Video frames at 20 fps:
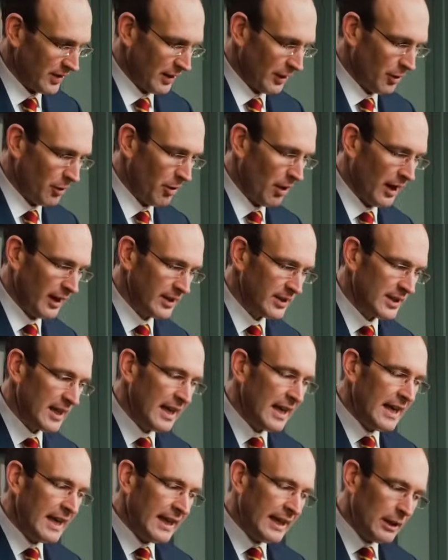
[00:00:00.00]
in Christ,
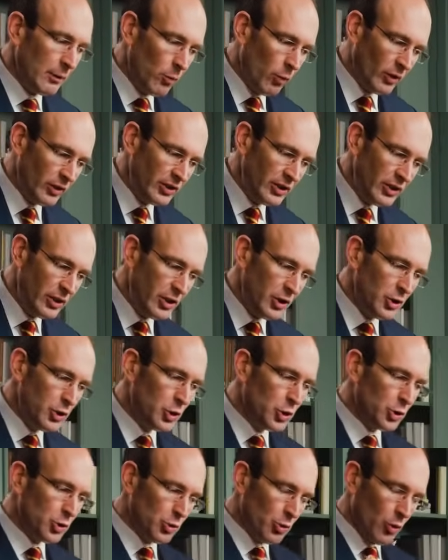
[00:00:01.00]
he wanted to
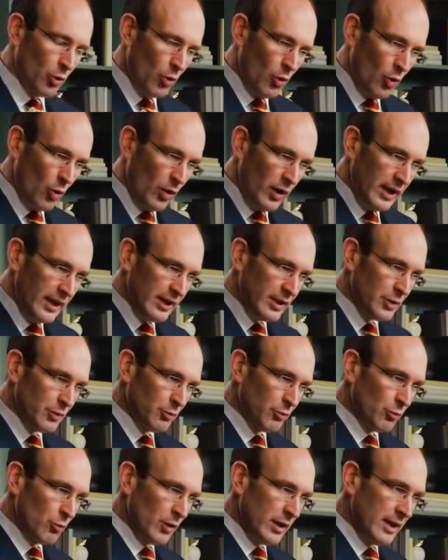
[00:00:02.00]
draw his
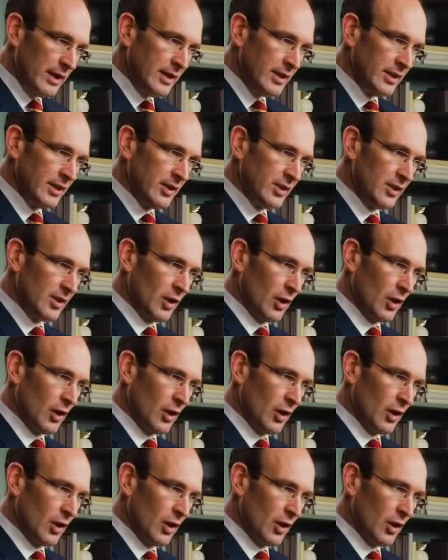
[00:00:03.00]
readers